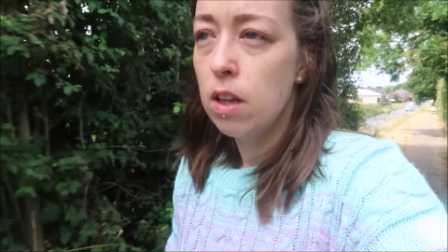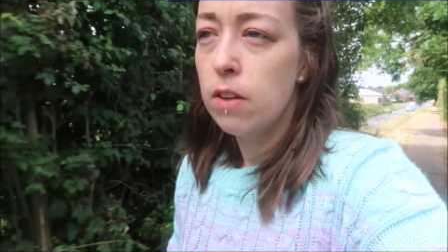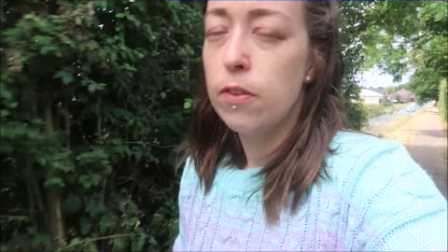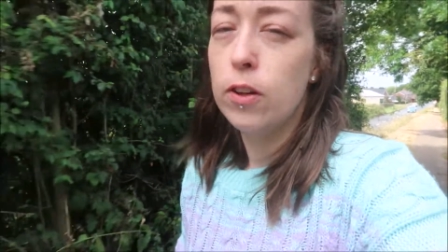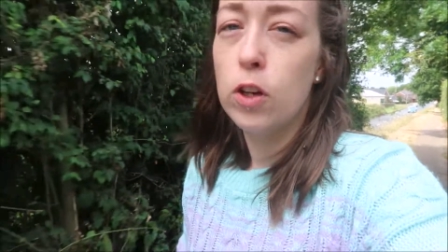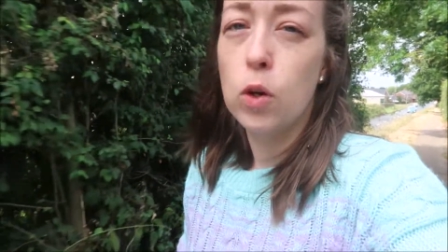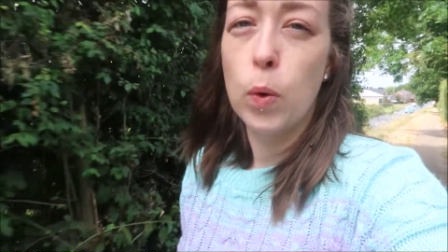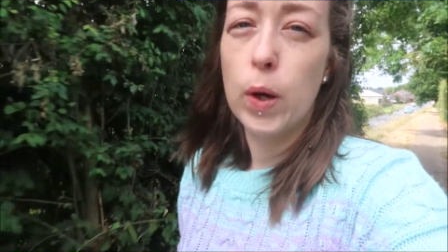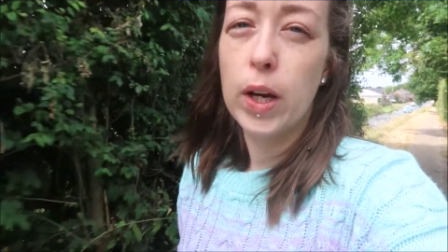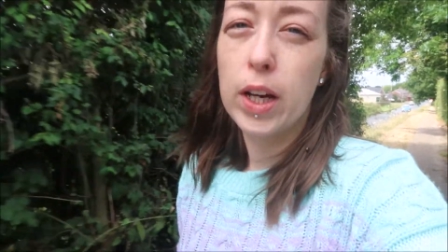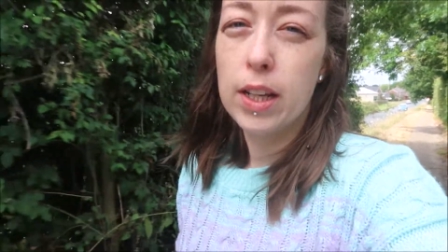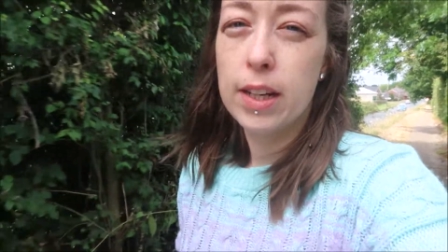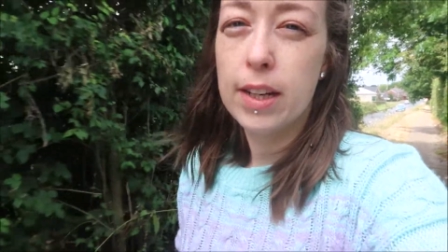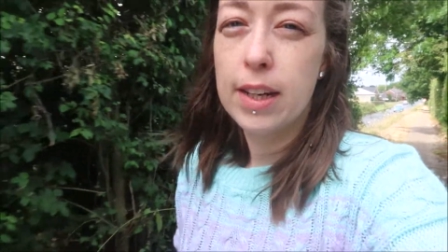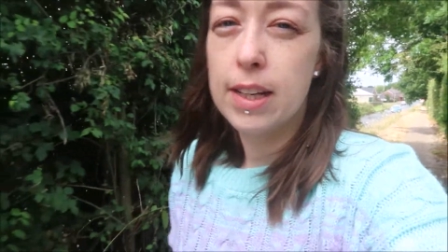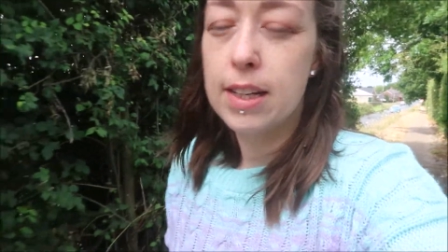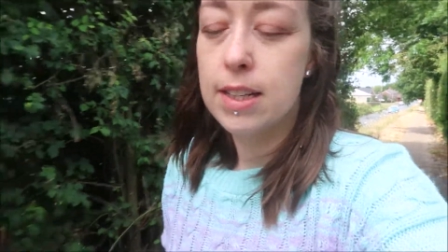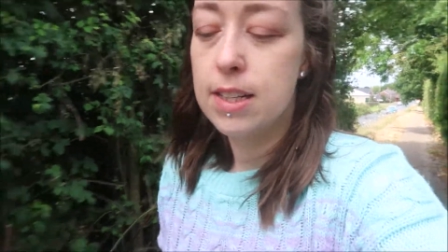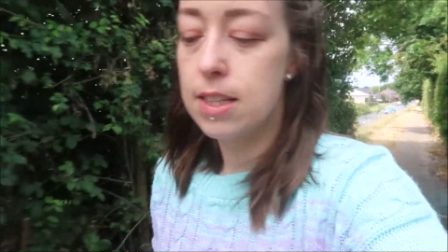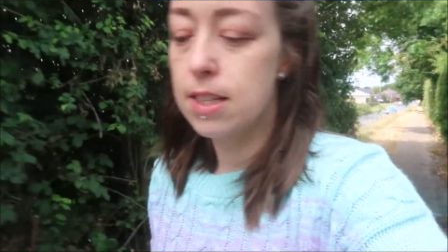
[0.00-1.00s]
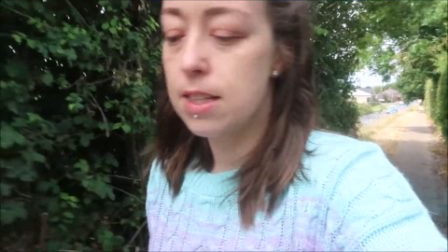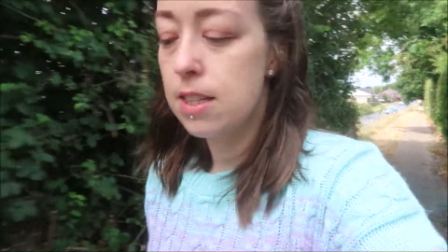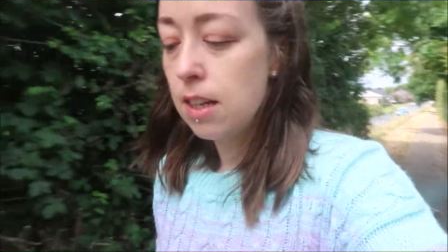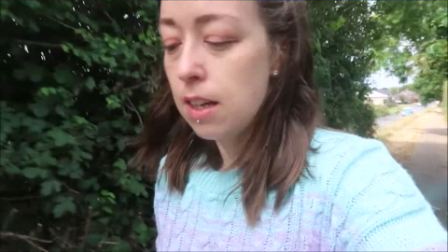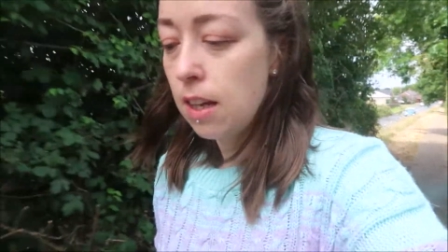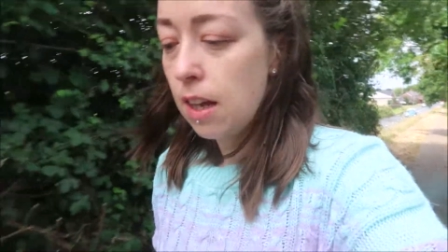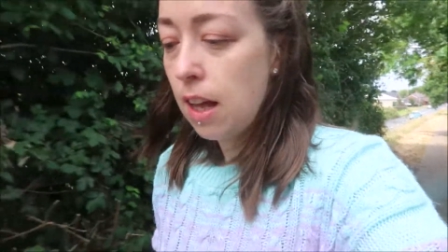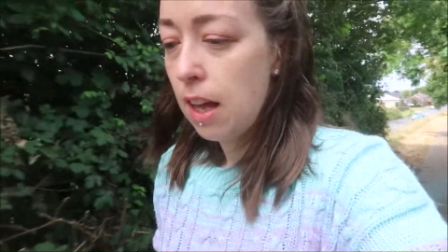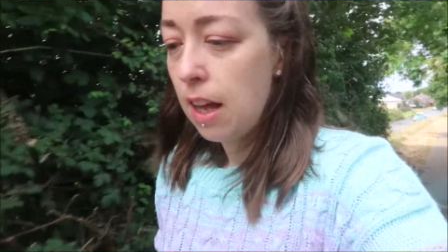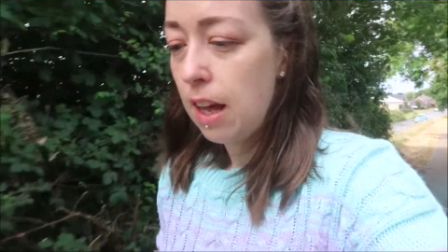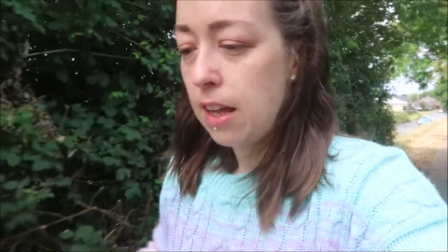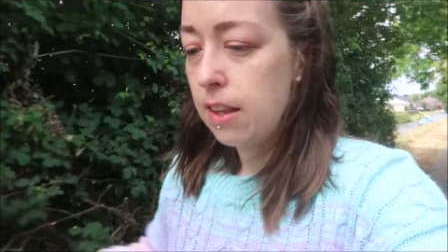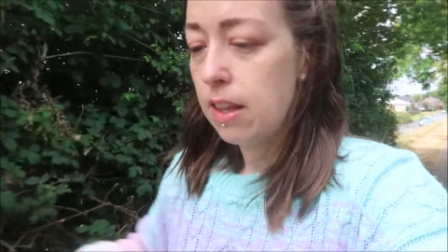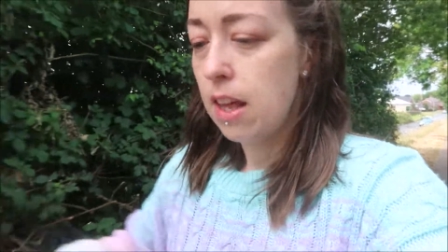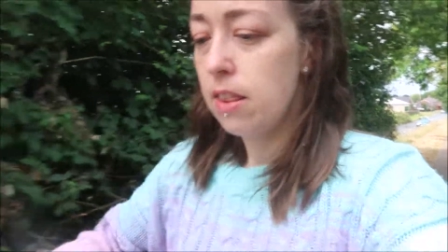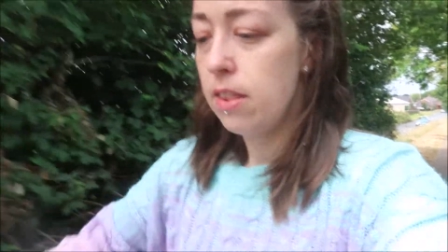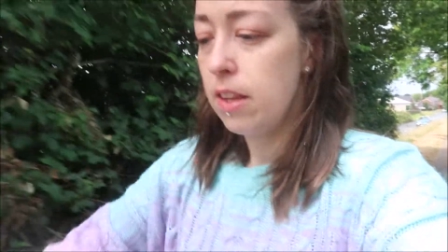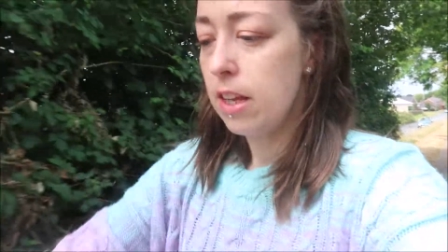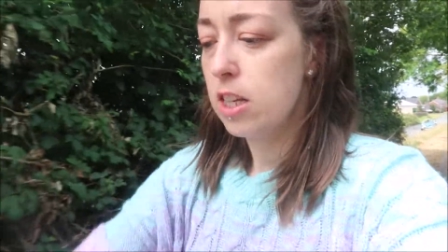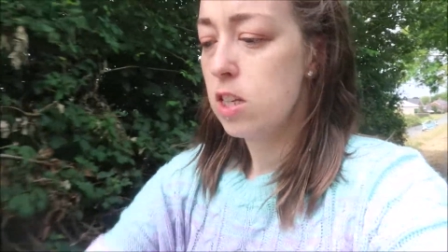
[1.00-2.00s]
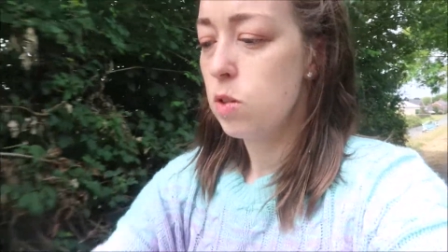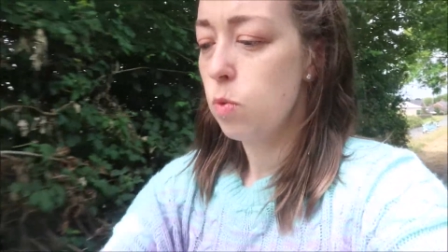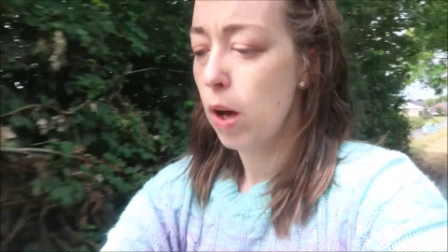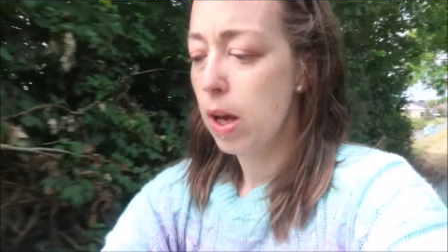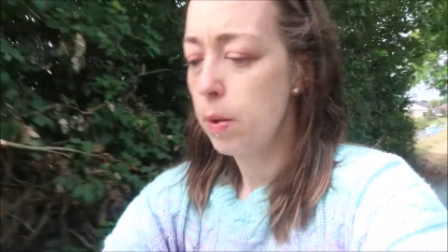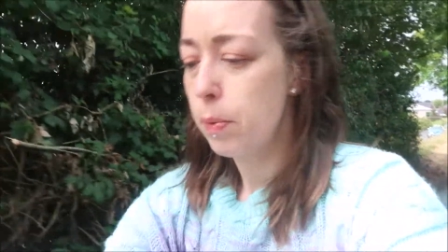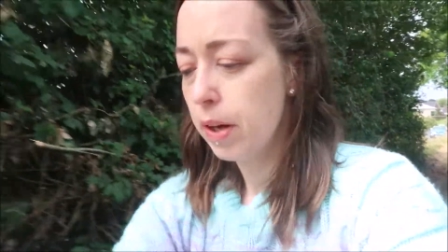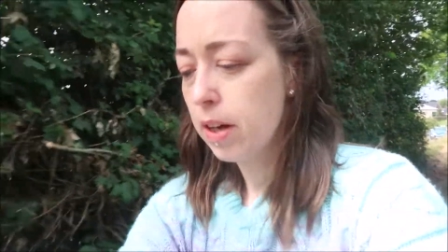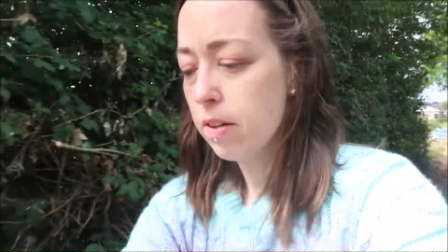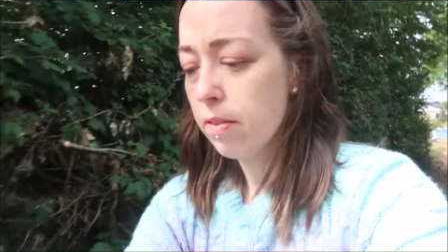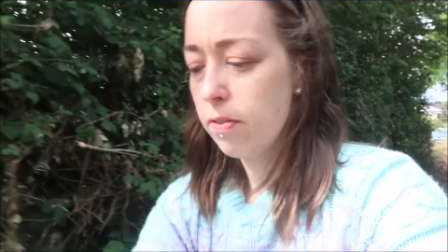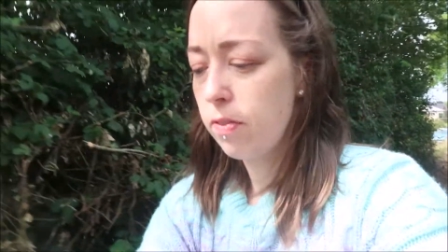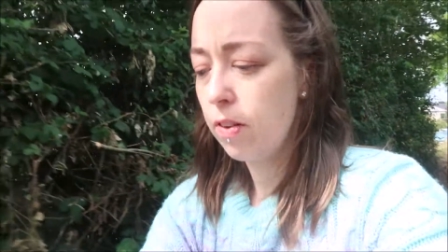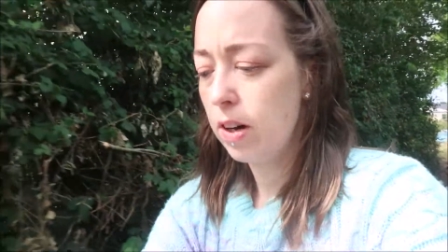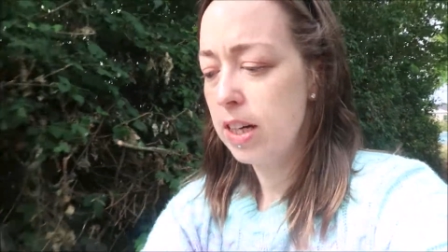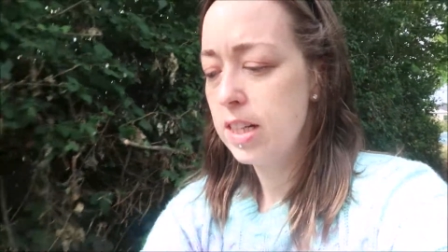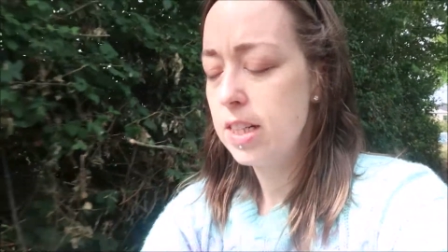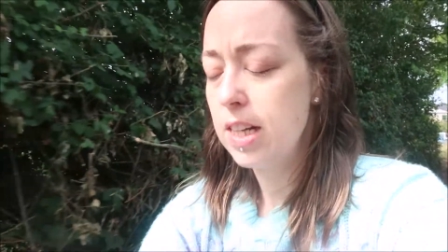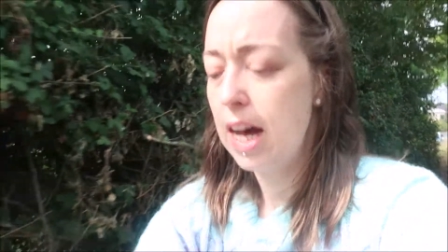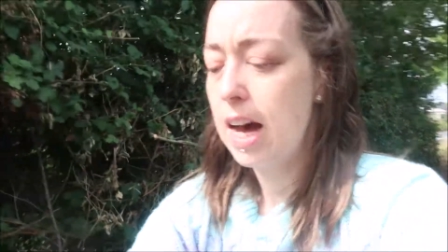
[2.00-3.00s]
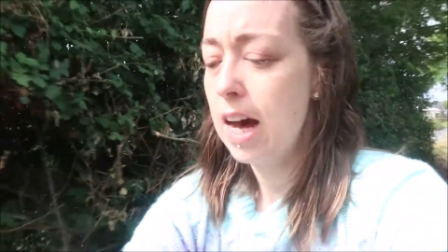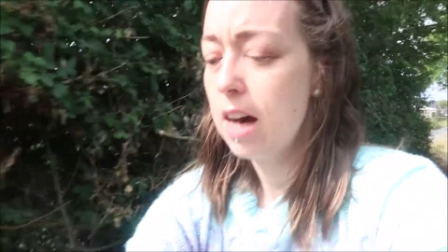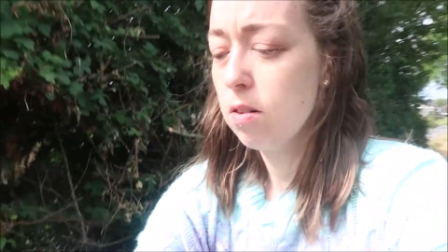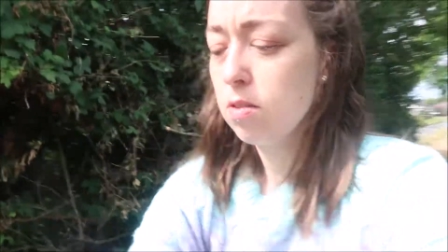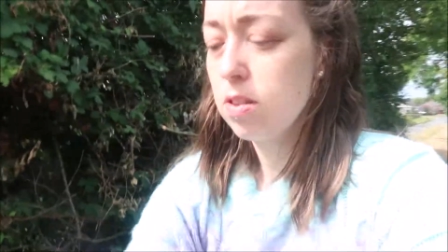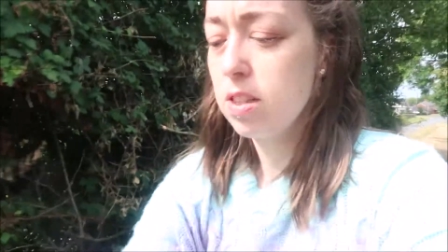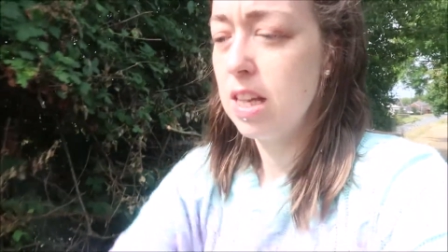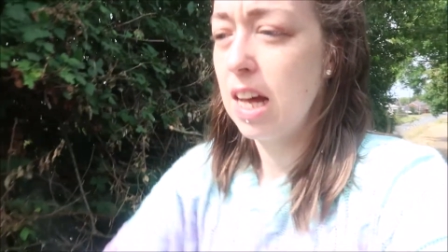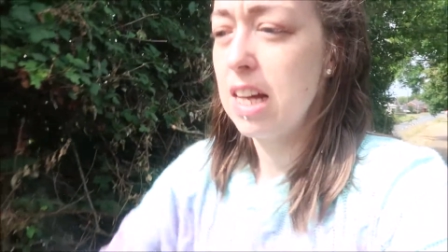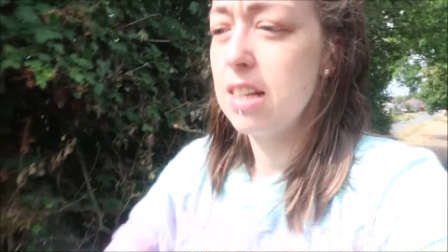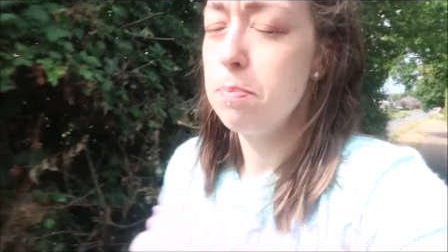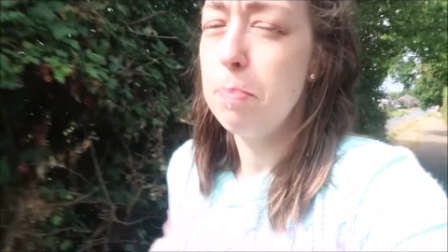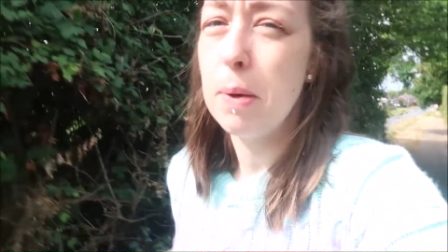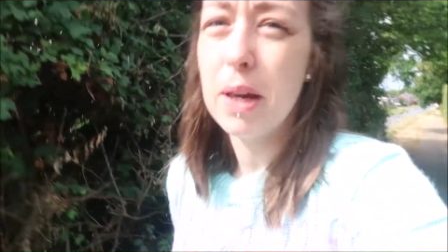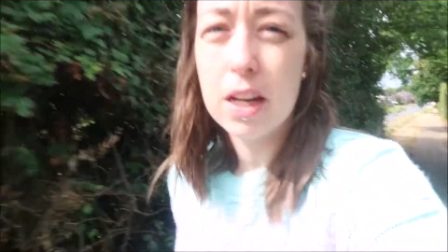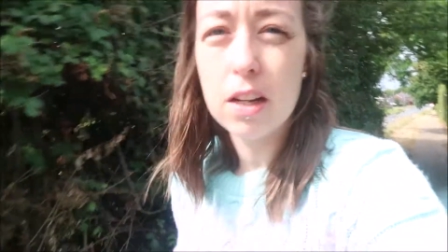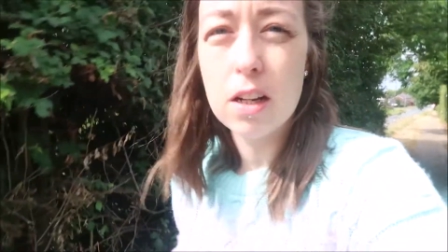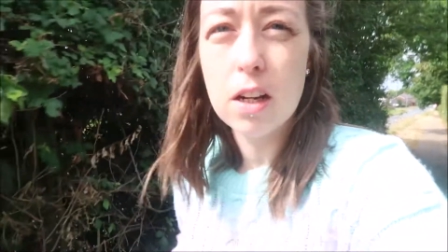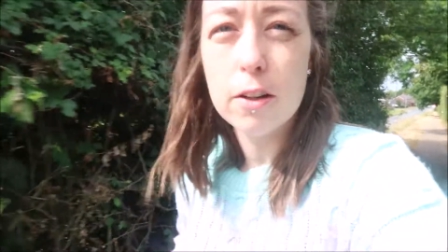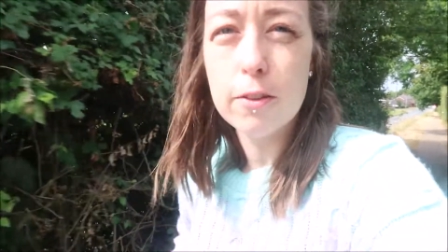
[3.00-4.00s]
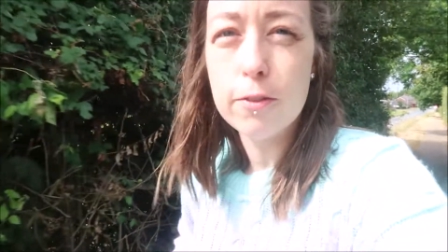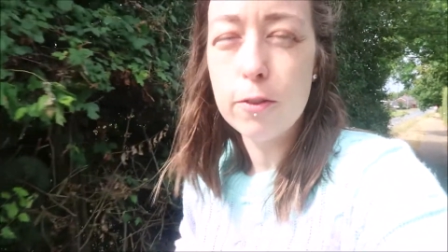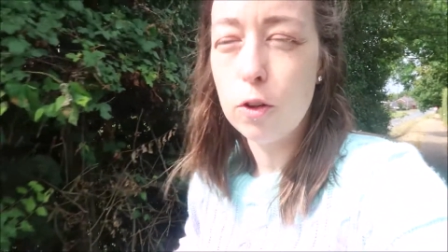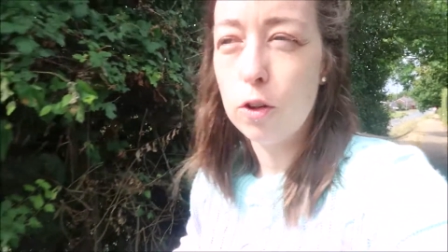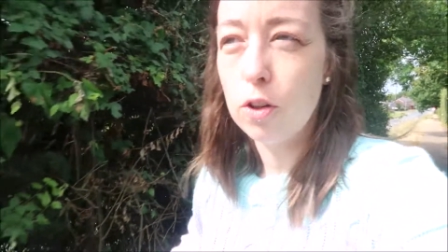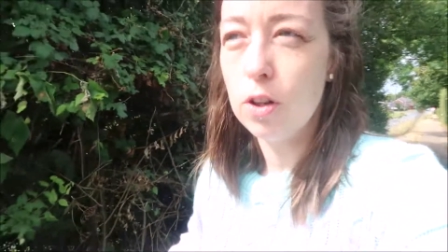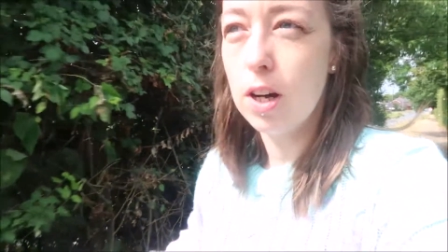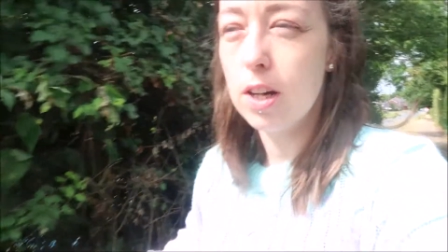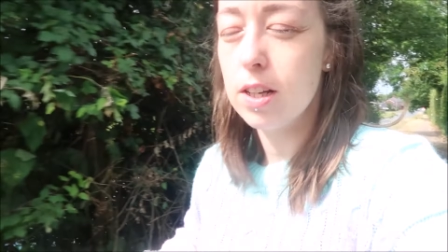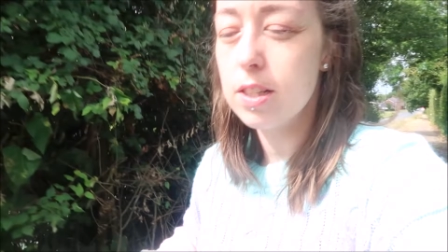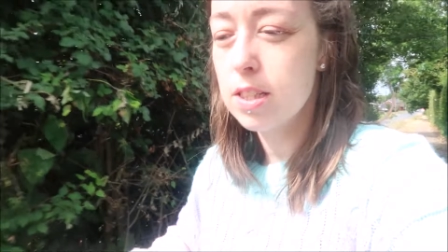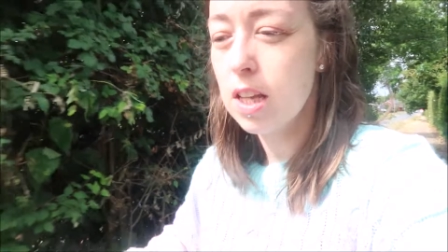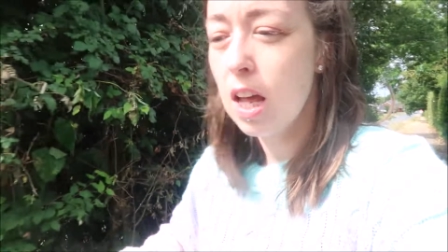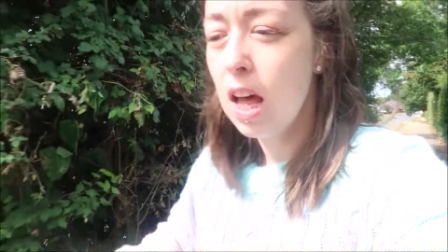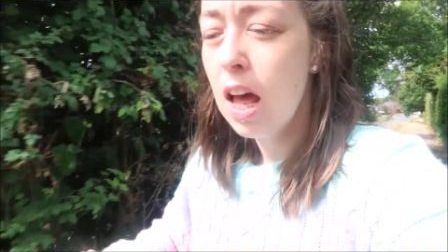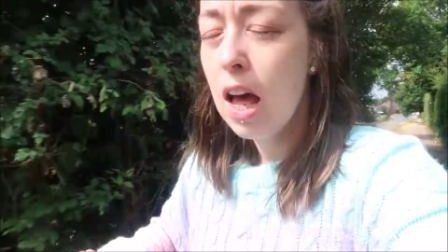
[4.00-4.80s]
for quickness, and then this way we can find a house that's big enough for us